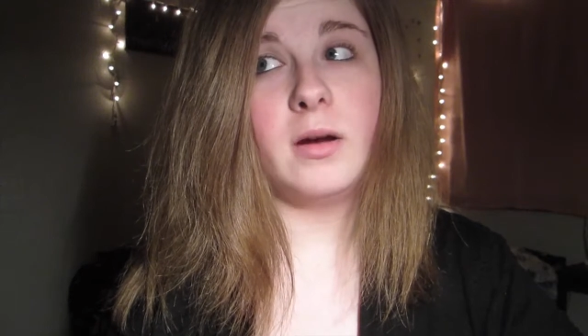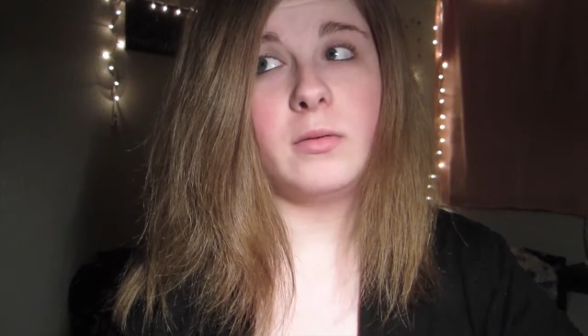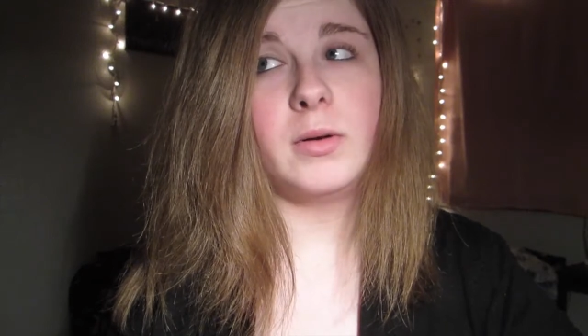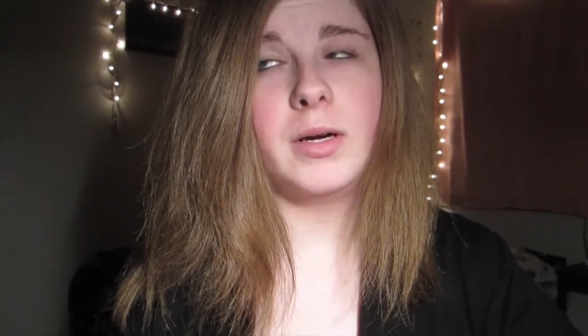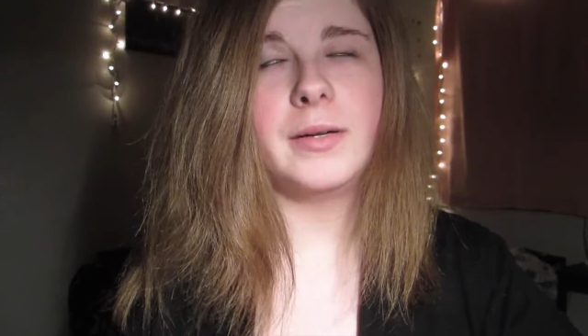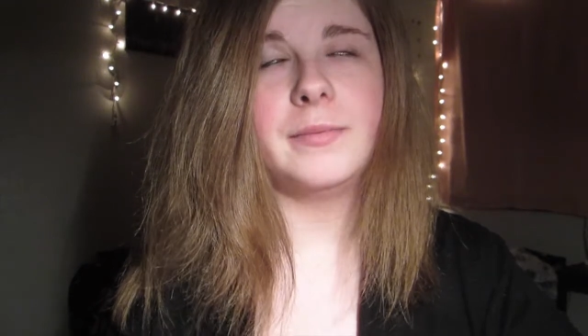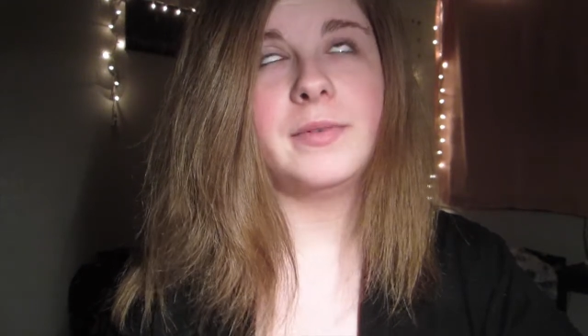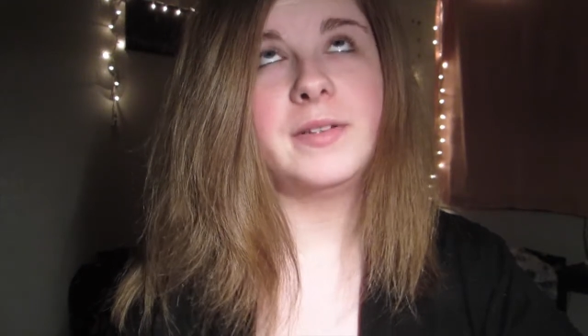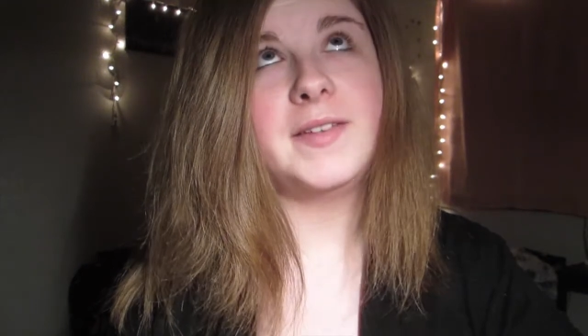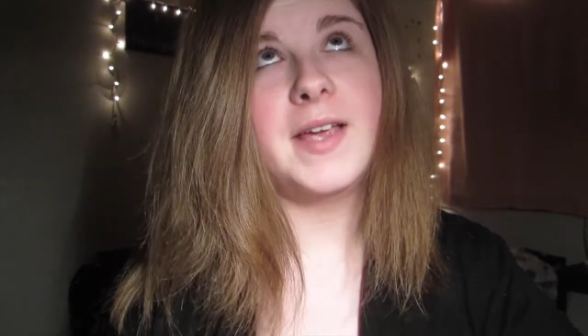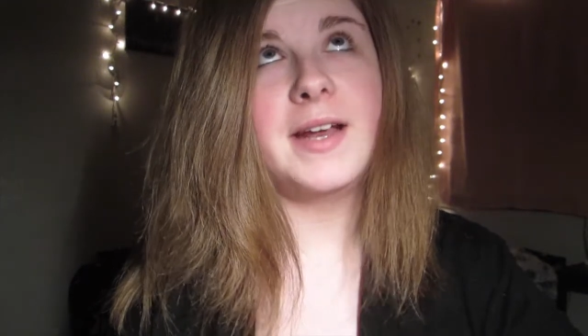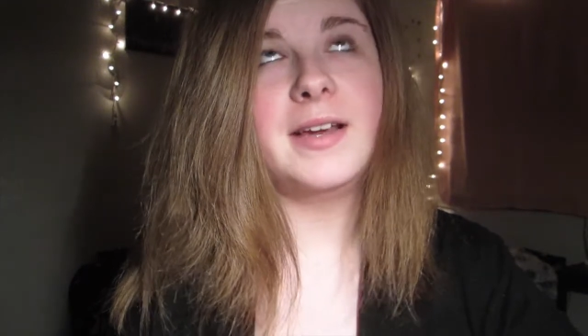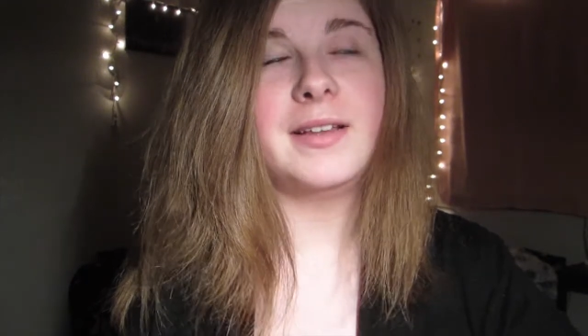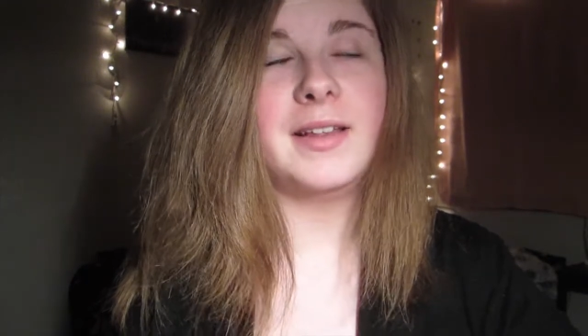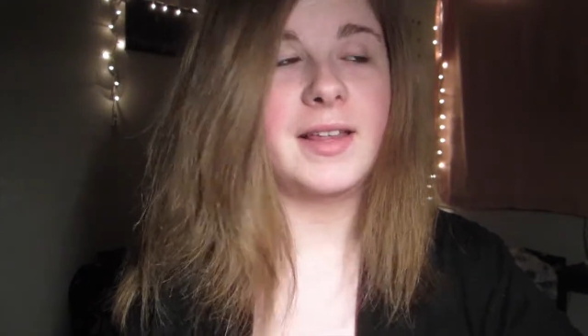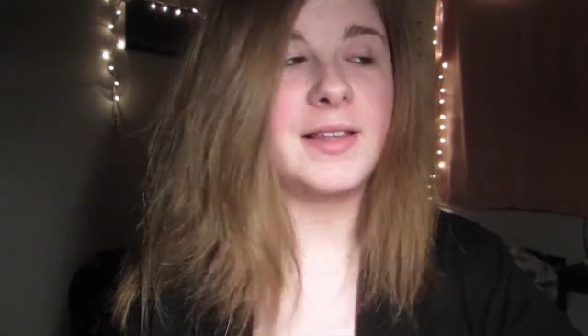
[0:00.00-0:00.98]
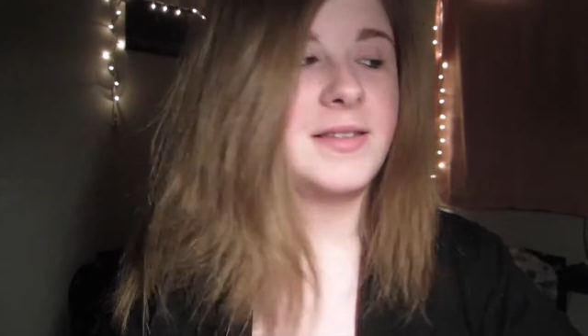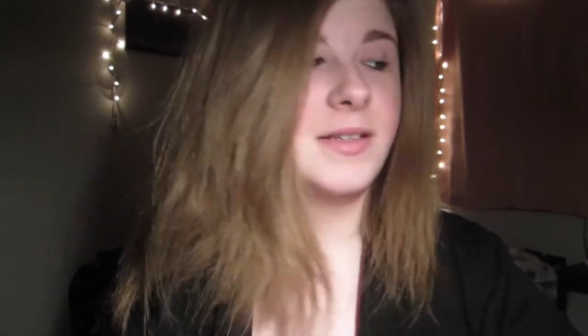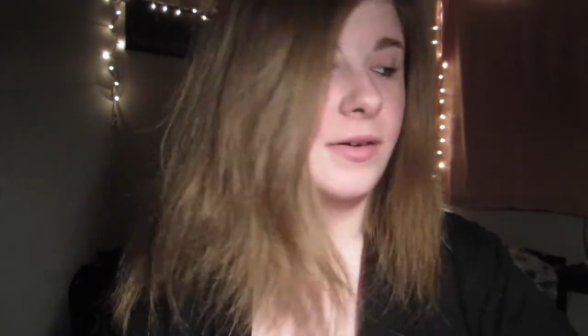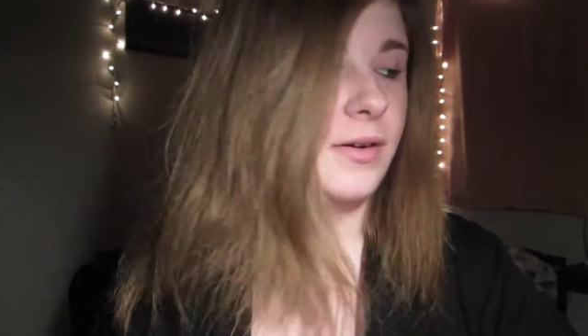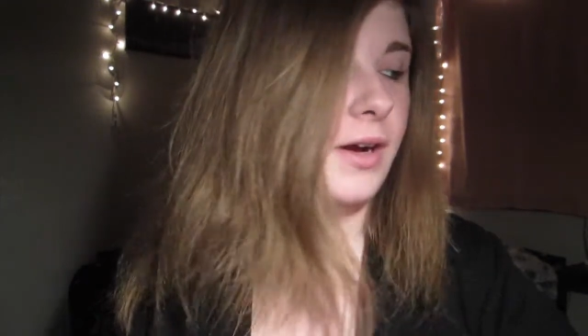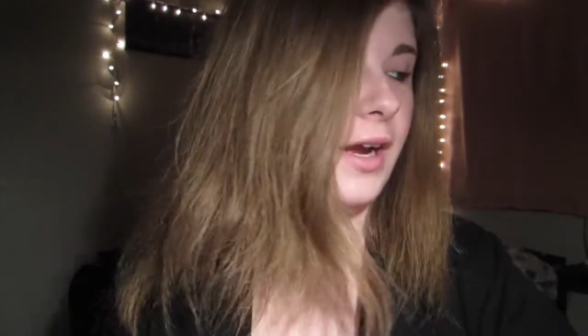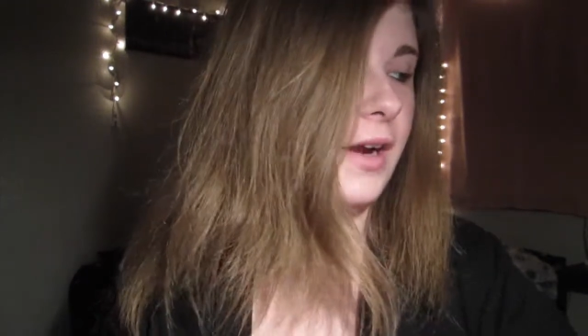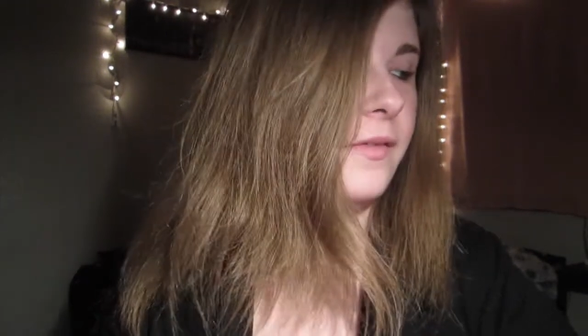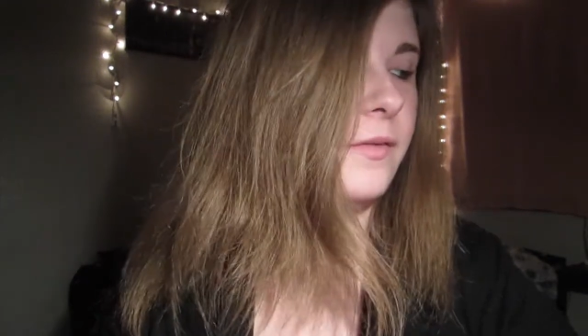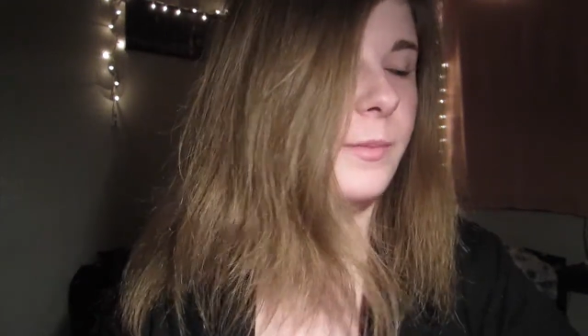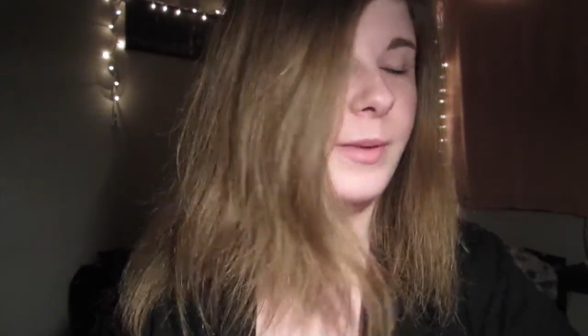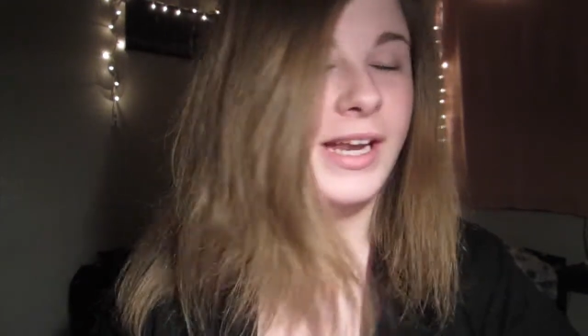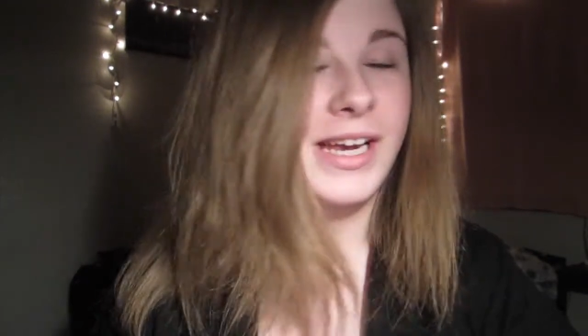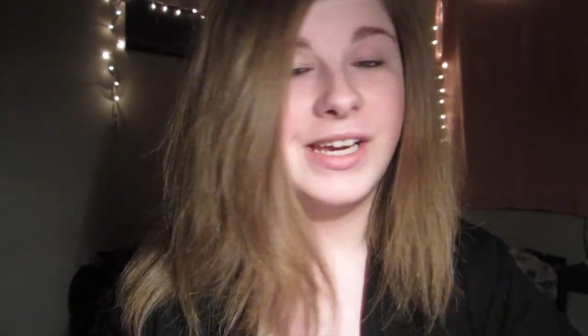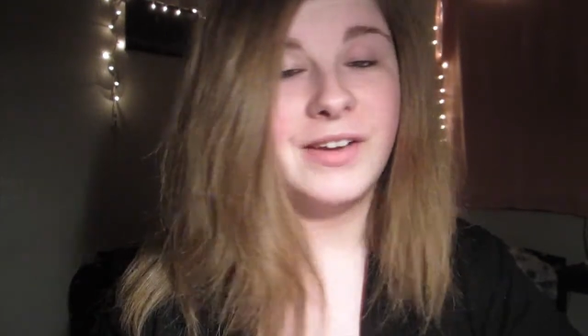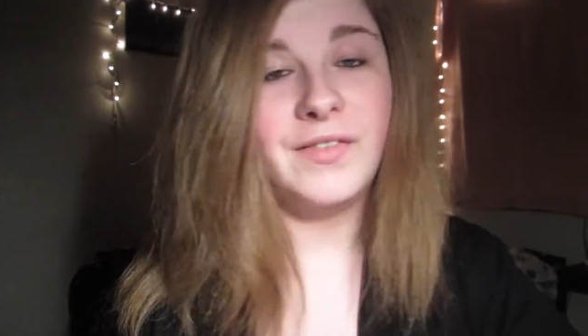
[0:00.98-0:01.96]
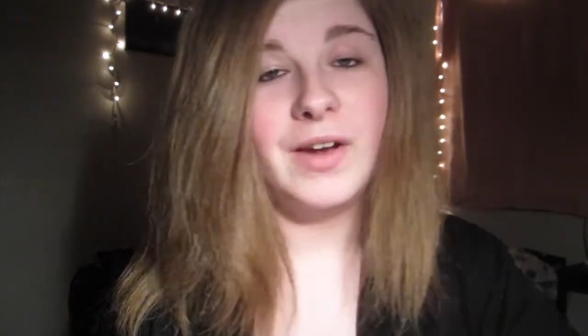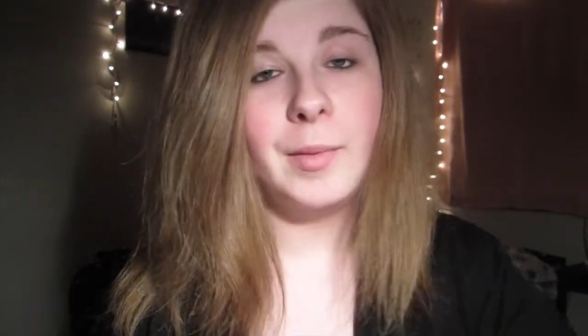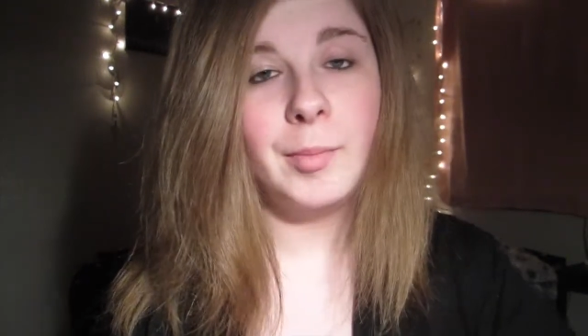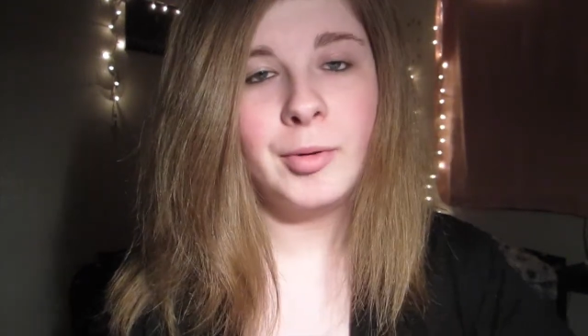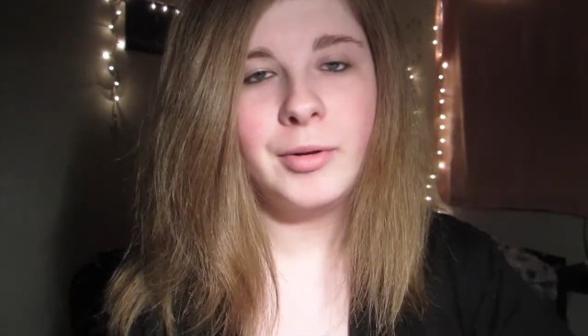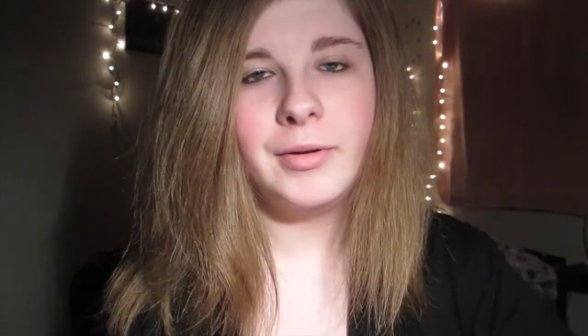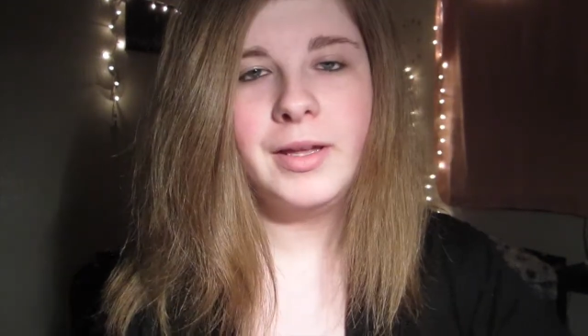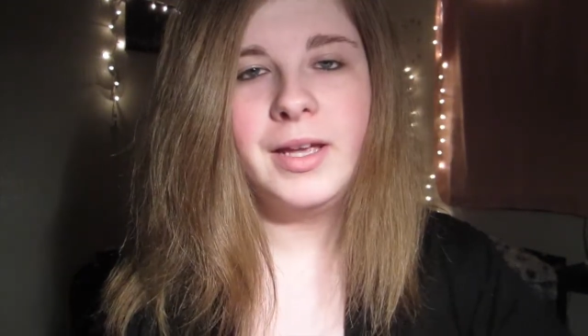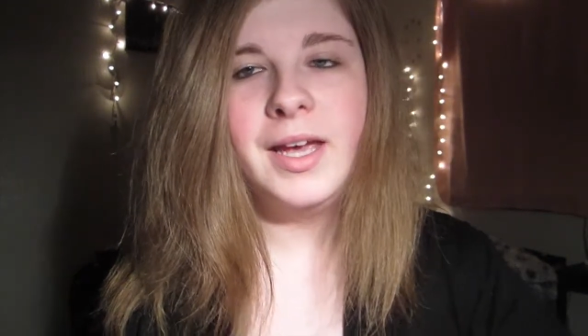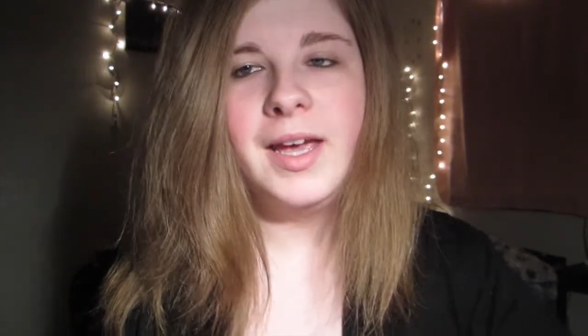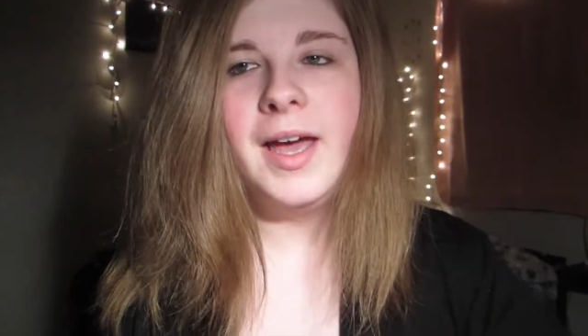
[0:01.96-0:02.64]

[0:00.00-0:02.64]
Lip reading: well, technically it's still kind of the beginning of April,